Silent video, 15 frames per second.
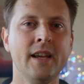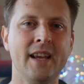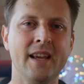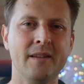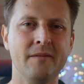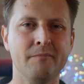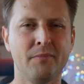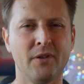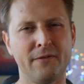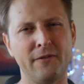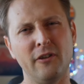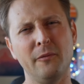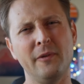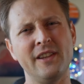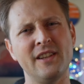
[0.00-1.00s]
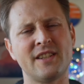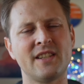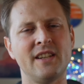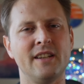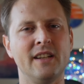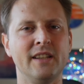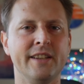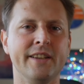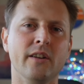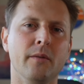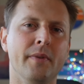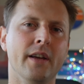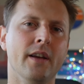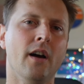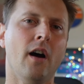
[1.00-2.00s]
and preferably the sun a little
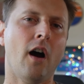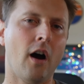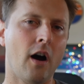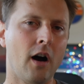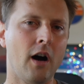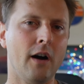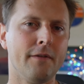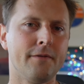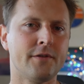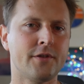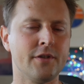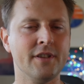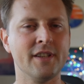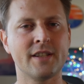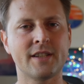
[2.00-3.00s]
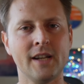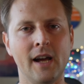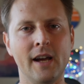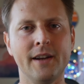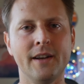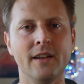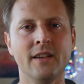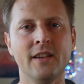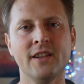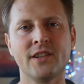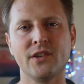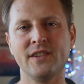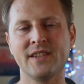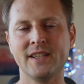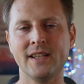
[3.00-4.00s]
bit off to the side
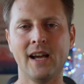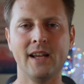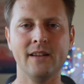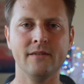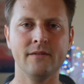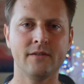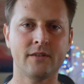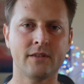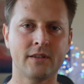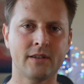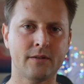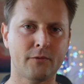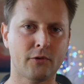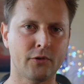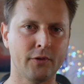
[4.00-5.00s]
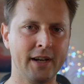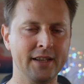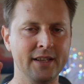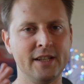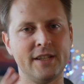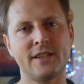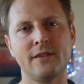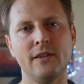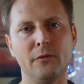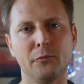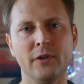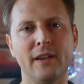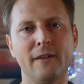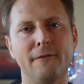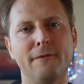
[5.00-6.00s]
so it's not creating this
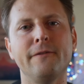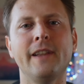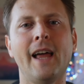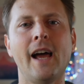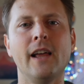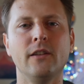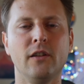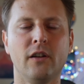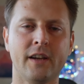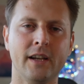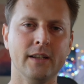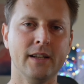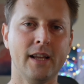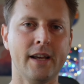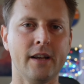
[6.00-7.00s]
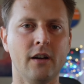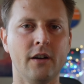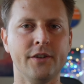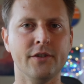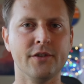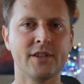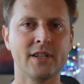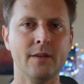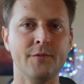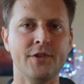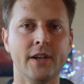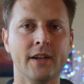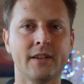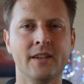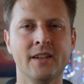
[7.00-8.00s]
really flat looking light on your
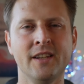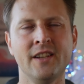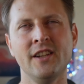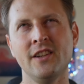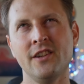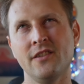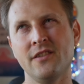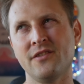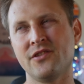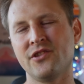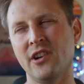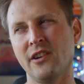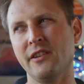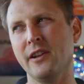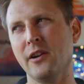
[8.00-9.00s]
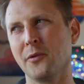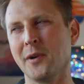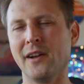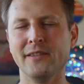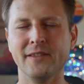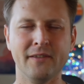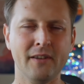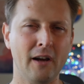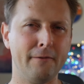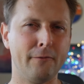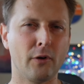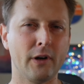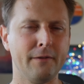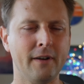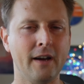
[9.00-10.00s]
subject, generally around a
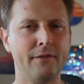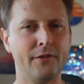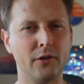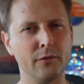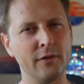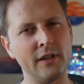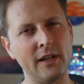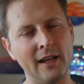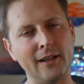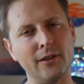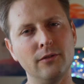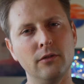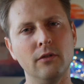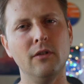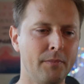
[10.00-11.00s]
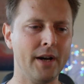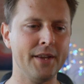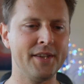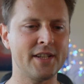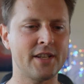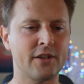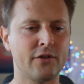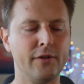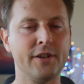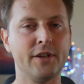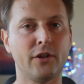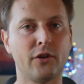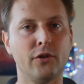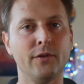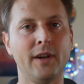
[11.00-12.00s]
45-degree angle, but this is going
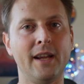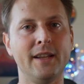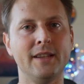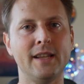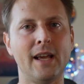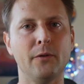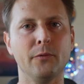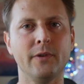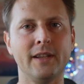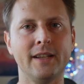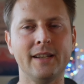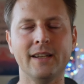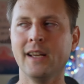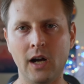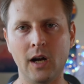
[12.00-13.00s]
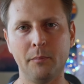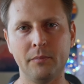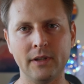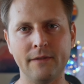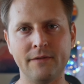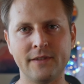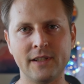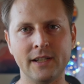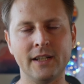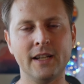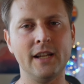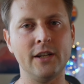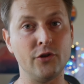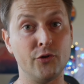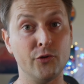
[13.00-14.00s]
to create that really uplifting
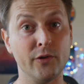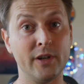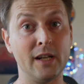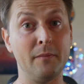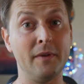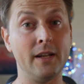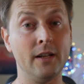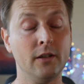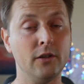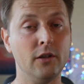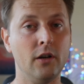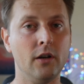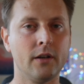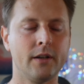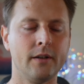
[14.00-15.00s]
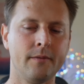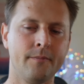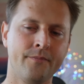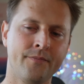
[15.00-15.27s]
and dreamy look.